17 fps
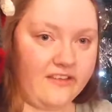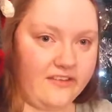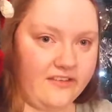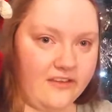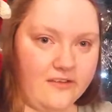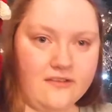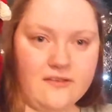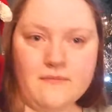
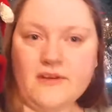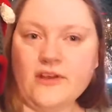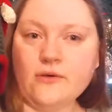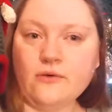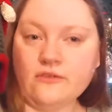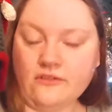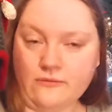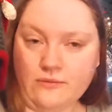So
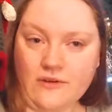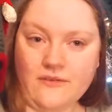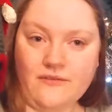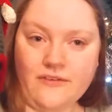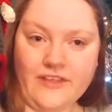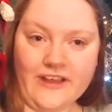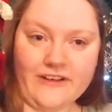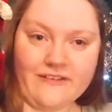somebody ordered
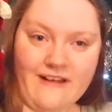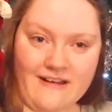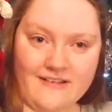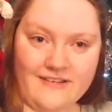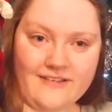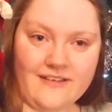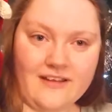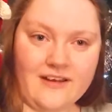one for their
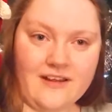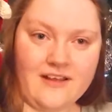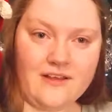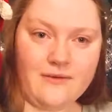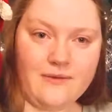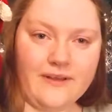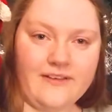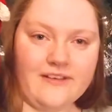grandson,
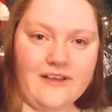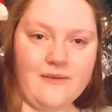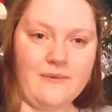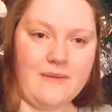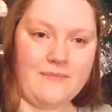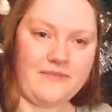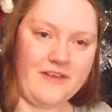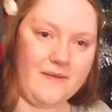which I
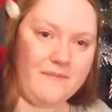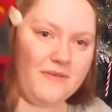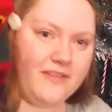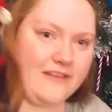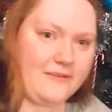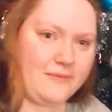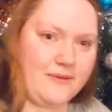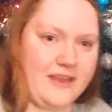whipped
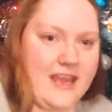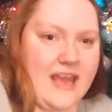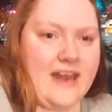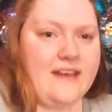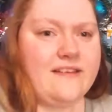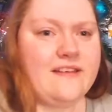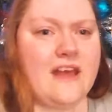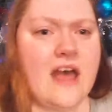up this
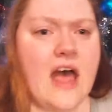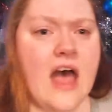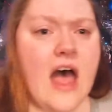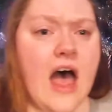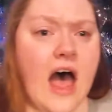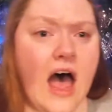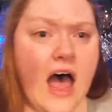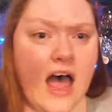weekend.
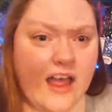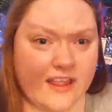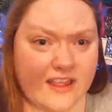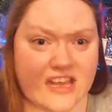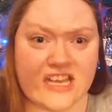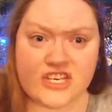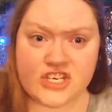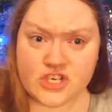
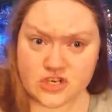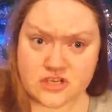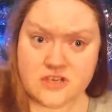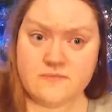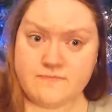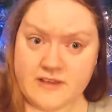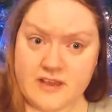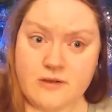This
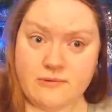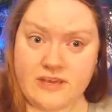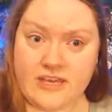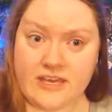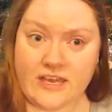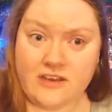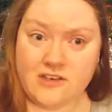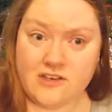shouldn't be a
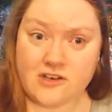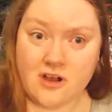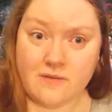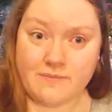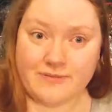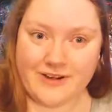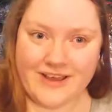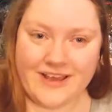weekend
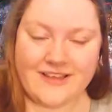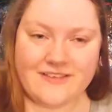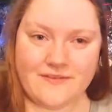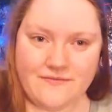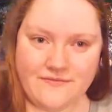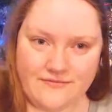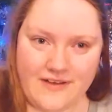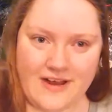job, right?
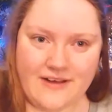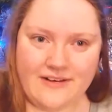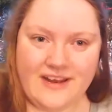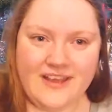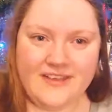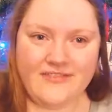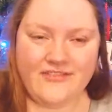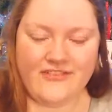It's a
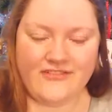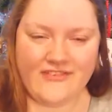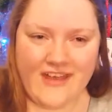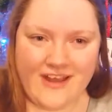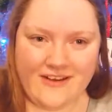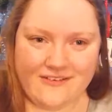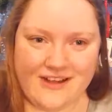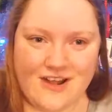very,
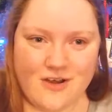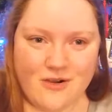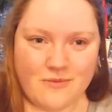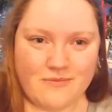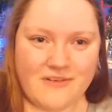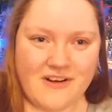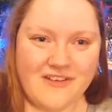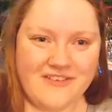very
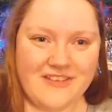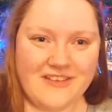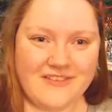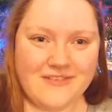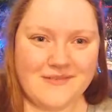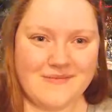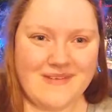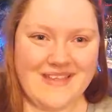long
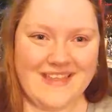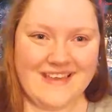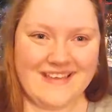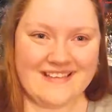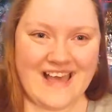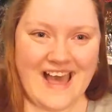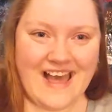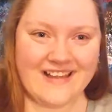process for me,
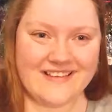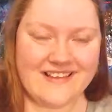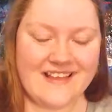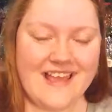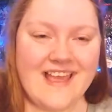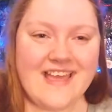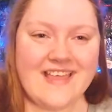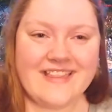these hats.
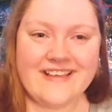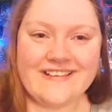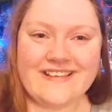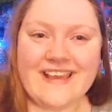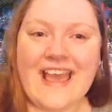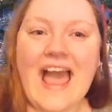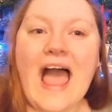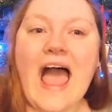They
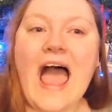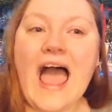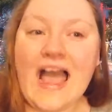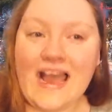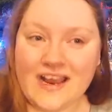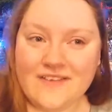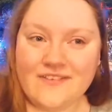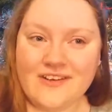take a
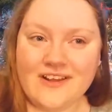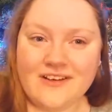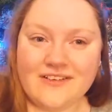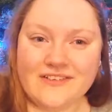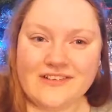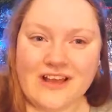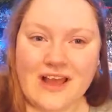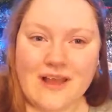heck of a
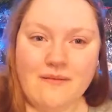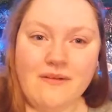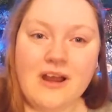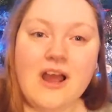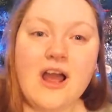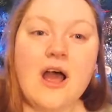lot of time.